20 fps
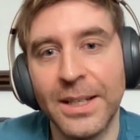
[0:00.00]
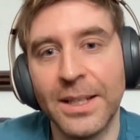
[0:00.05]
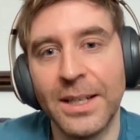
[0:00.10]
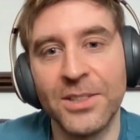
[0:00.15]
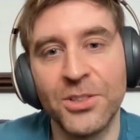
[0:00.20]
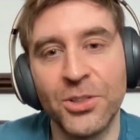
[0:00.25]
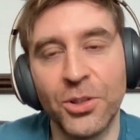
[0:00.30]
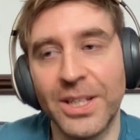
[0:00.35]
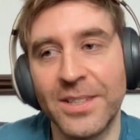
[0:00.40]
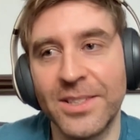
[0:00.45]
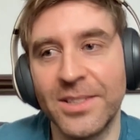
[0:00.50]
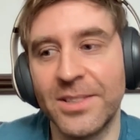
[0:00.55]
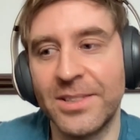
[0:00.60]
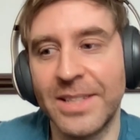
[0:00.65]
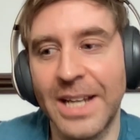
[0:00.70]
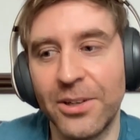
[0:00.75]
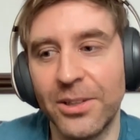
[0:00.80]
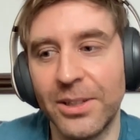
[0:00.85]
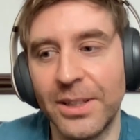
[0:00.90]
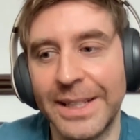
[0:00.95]
It's not
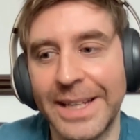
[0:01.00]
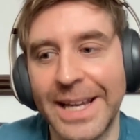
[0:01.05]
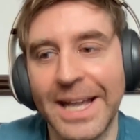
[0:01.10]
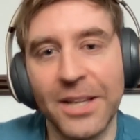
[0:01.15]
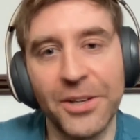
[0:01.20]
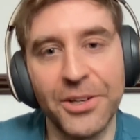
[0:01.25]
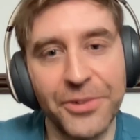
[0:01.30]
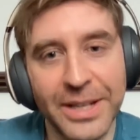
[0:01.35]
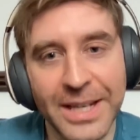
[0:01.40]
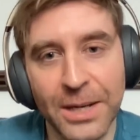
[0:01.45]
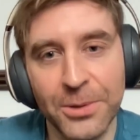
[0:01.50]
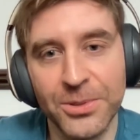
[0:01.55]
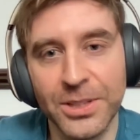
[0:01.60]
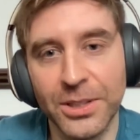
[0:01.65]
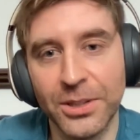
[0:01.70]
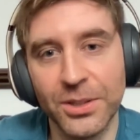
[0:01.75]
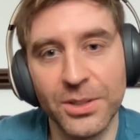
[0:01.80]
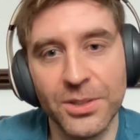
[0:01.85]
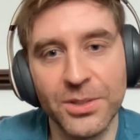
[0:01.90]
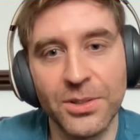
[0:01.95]
necessarily calorie
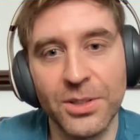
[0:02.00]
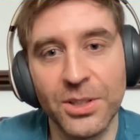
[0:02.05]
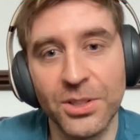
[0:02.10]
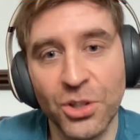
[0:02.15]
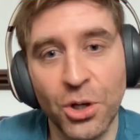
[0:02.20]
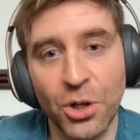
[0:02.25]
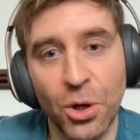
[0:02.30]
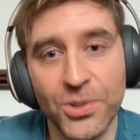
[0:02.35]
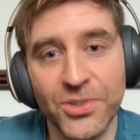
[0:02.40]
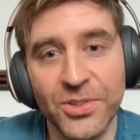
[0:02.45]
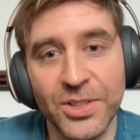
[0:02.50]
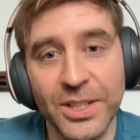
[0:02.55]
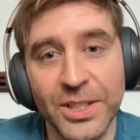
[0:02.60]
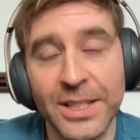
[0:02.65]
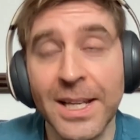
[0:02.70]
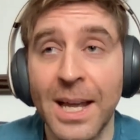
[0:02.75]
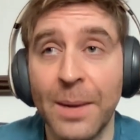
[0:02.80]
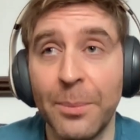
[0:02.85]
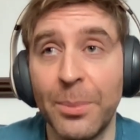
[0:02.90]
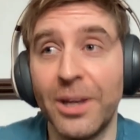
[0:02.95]
counting that's caused it.
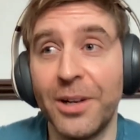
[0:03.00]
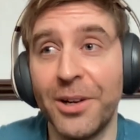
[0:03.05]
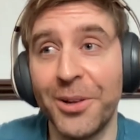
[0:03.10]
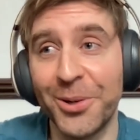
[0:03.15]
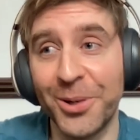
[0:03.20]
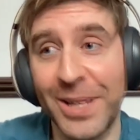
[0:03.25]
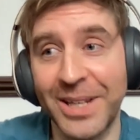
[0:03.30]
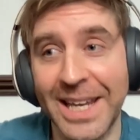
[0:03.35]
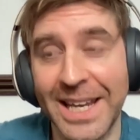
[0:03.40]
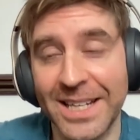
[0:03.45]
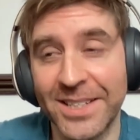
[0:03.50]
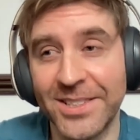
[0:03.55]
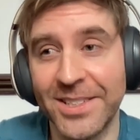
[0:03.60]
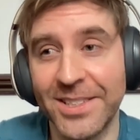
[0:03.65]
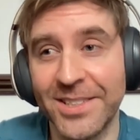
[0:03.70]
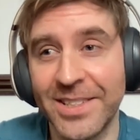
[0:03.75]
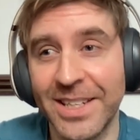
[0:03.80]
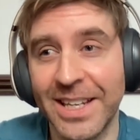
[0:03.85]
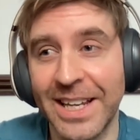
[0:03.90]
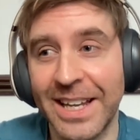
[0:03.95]
But in other
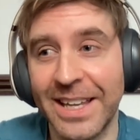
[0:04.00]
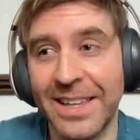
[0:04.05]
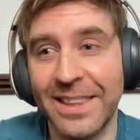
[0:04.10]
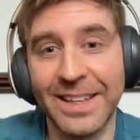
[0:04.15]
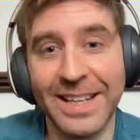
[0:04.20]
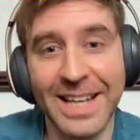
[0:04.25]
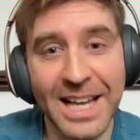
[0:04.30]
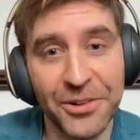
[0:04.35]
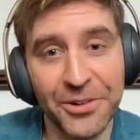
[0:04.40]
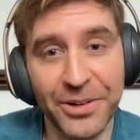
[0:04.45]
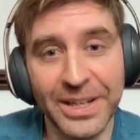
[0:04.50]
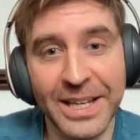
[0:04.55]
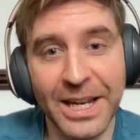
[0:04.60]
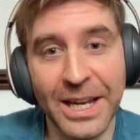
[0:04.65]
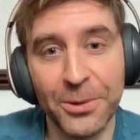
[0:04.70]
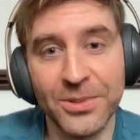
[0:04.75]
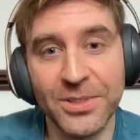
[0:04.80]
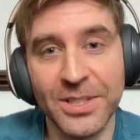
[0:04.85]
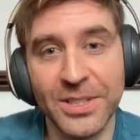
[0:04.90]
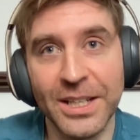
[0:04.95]
cases, the calorie
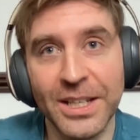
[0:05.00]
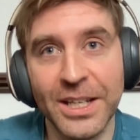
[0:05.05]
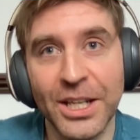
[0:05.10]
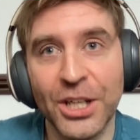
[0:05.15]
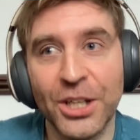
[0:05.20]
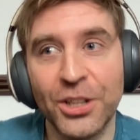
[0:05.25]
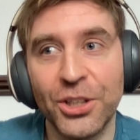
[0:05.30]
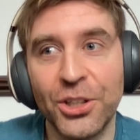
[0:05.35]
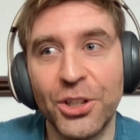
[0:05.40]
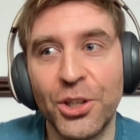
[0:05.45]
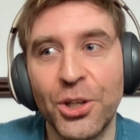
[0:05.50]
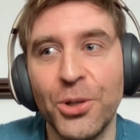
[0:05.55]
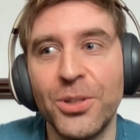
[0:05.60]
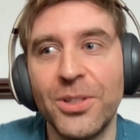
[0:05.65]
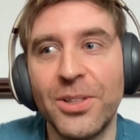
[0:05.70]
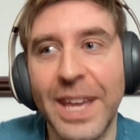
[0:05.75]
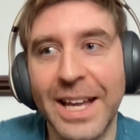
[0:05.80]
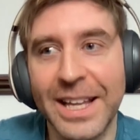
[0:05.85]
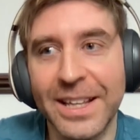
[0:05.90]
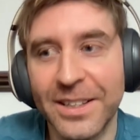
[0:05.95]
counting could
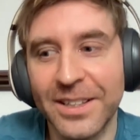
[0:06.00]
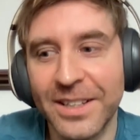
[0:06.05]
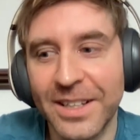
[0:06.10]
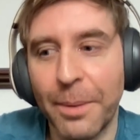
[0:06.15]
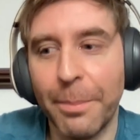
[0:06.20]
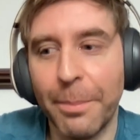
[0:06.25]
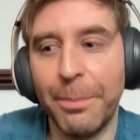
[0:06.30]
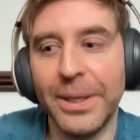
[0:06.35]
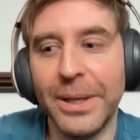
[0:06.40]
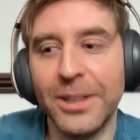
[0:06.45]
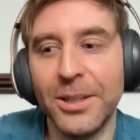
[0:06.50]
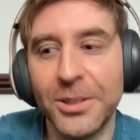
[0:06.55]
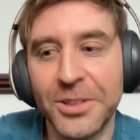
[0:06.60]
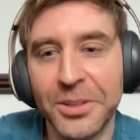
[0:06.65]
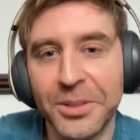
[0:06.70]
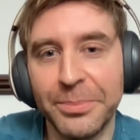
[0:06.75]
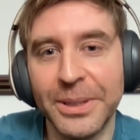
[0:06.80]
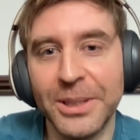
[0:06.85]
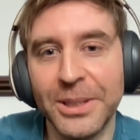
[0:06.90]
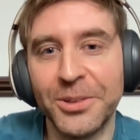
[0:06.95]
then build and
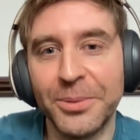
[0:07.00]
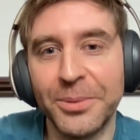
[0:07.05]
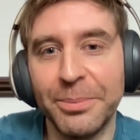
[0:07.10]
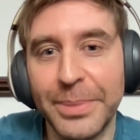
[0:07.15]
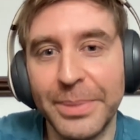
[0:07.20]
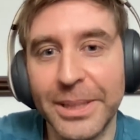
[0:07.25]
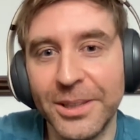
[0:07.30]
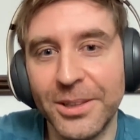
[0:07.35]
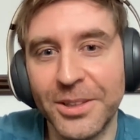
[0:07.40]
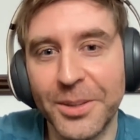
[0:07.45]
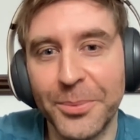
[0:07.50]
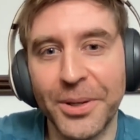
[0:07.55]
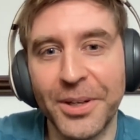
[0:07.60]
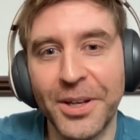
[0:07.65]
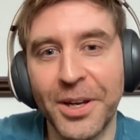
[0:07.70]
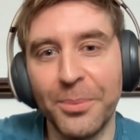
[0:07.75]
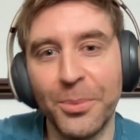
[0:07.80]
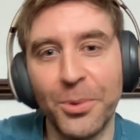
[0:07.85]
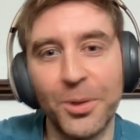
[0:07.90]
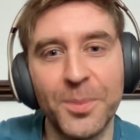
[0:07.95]
build and build and
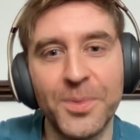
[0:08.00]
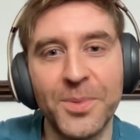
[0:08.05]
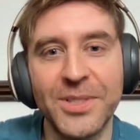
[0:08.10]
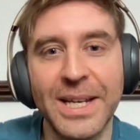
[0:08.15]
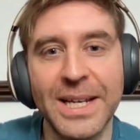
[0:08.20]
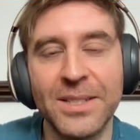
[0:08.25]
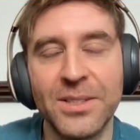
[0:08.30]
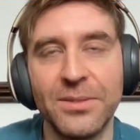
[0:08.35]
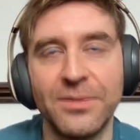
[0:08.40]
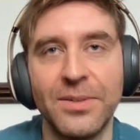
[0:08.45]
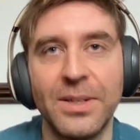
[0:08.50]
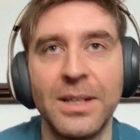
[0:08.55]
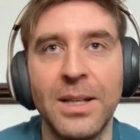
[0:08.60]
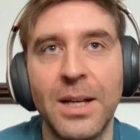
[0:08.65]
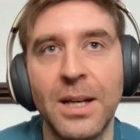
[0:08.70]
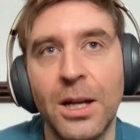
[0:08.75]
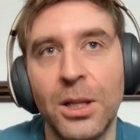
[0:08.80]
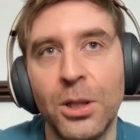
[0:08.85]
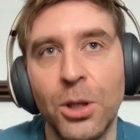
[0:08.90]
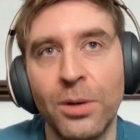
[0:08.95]
become more
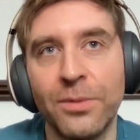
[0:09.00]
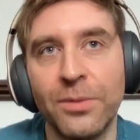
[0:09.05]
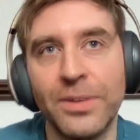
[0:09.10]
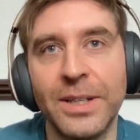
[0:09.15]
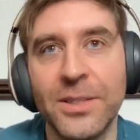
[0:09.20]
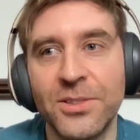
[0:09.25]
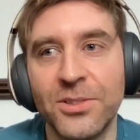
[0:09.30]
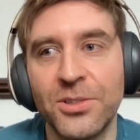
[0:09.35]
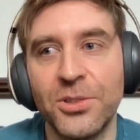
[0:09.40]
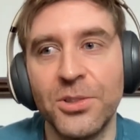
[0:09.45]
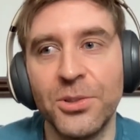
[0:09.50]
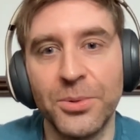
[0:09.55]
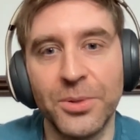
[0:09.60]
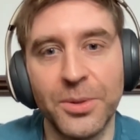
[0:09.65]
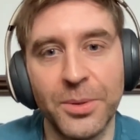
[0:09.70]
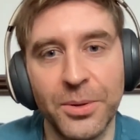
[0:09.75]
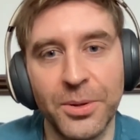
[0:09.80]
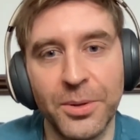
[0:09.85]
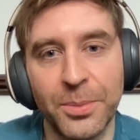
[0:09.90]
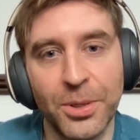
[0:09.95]
obsessive. A lot of it is to
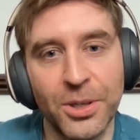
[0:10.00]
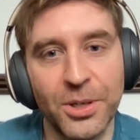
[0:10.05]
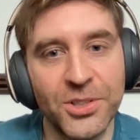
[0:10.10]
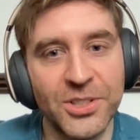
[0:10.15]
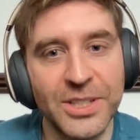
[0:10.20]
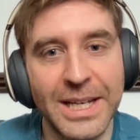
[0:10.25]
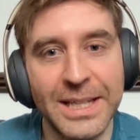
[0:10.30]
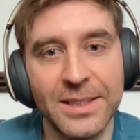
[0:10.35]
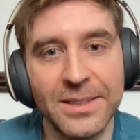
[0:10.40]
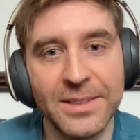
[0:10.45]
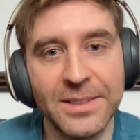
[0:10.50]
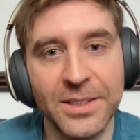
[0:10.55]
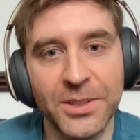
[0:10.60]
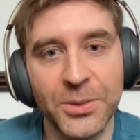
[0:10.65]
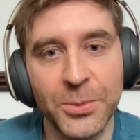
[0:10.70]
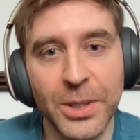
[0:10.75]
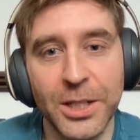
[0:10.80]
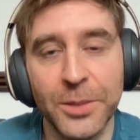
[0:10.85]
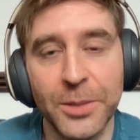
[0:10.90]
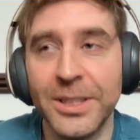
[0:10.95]
do with the
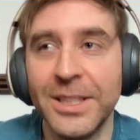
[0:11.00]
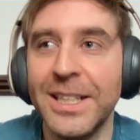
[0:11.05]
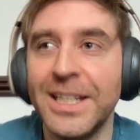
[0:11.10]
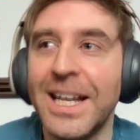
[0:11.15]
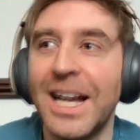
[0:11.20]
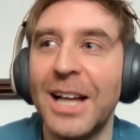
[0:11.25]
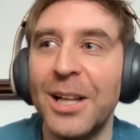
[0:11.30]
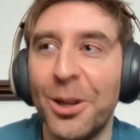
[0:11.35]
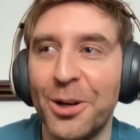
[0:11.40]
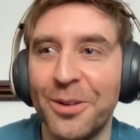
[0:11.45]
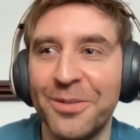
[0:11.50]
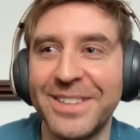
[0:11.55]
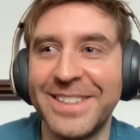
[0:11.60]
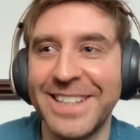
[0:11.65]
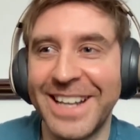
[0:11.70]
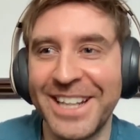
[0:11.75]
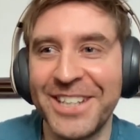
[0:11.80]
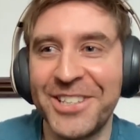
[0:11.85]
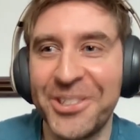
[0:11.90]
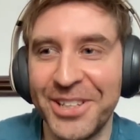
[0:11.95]
personality as well. But a lot
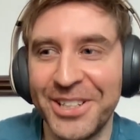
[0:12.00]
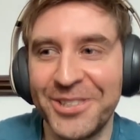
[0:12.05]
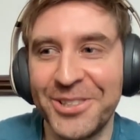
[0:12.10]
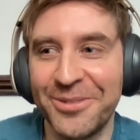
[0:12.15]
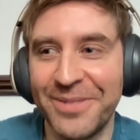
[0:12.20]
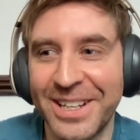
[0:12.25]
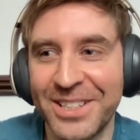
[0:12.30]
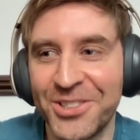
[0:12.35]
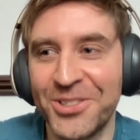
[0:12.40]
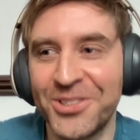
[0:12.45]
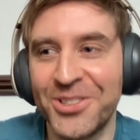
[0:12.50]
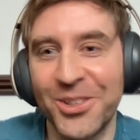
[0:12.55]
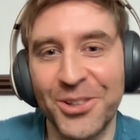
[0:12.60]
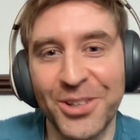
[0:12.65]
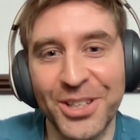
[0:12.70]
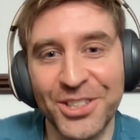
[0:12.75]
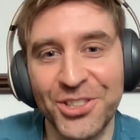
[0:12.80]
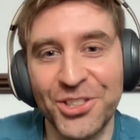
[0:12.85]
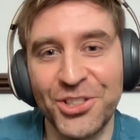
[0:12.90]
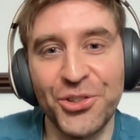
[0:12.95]
of the dietary
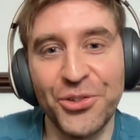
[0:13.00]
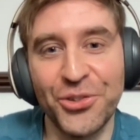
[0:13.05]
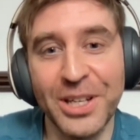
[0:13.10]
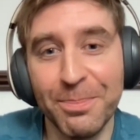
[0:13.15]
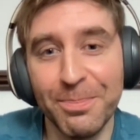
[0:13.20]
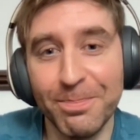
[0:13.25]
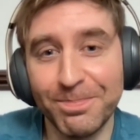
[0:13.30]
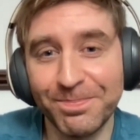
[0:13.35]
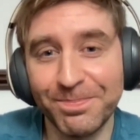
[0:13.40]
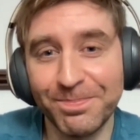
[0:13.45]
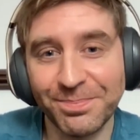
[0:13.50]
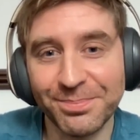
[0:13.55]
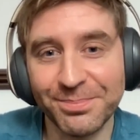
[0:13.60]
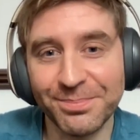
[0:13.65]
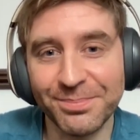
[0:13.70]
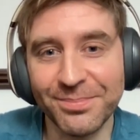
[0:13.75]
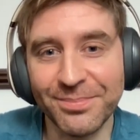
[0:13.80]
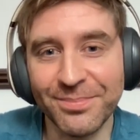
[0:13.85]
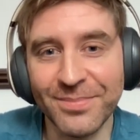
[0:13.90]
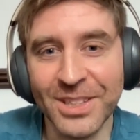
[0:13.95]
interventions that are extreme
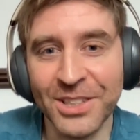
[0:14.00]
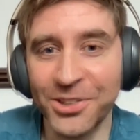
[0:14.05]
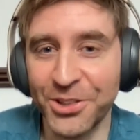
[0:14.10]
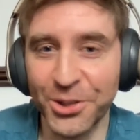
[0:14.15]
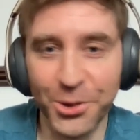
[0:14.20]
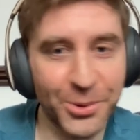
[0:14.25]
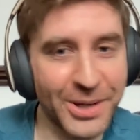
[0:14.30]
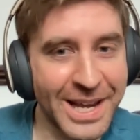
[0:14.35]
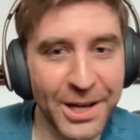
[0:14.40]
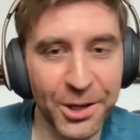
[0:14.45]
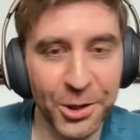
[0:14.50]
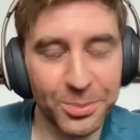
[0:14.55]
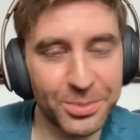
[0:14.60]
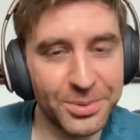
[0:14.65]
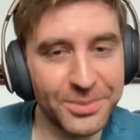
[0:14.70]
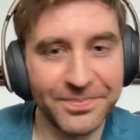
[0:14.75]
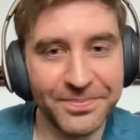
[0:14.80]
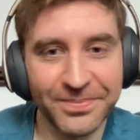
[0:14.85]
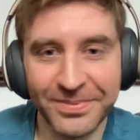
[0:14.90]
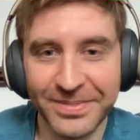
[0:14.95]
don't help